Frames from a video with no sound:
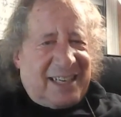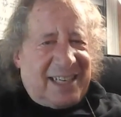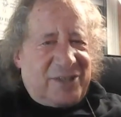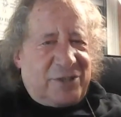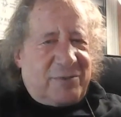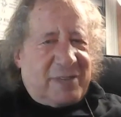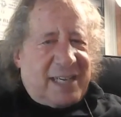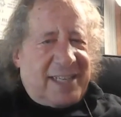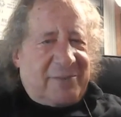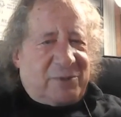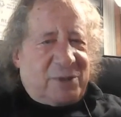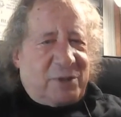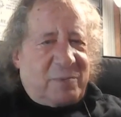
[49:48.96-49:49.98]
I
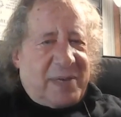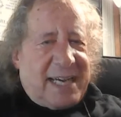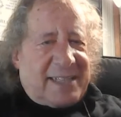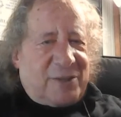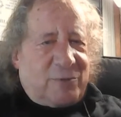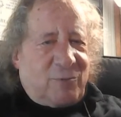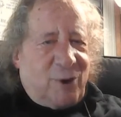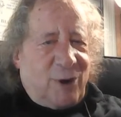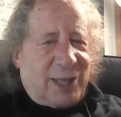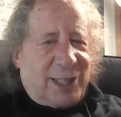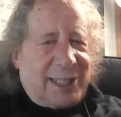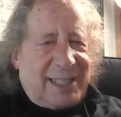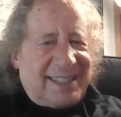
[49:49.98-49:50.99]
have to go back to work.